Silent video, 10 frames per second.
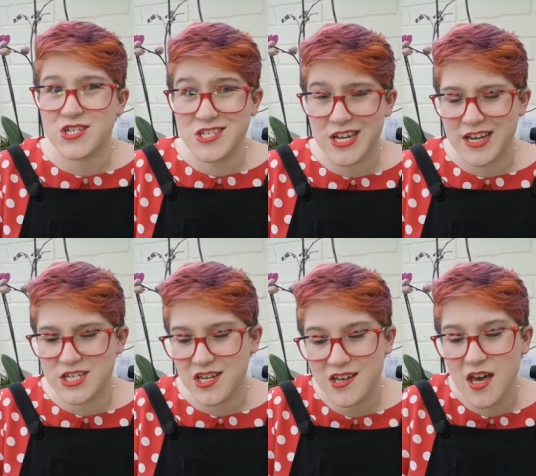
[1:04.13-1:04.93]
is
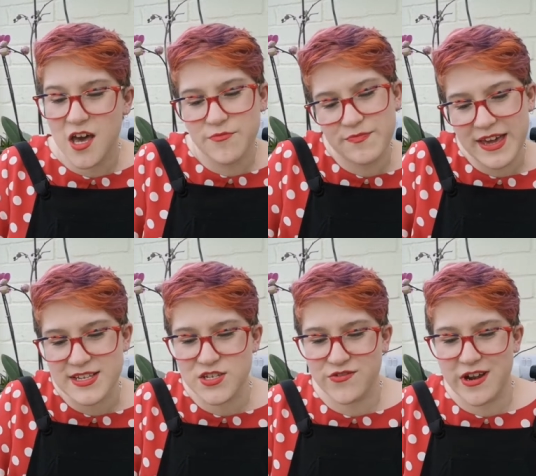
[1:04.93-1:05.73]
conjecture
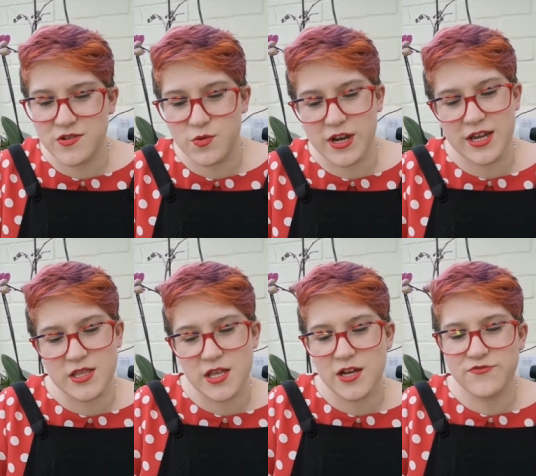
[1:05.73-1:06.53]
based around what I
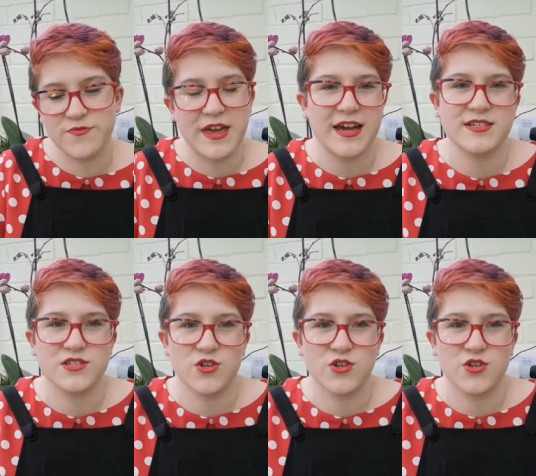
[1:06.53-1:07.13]
can learn from the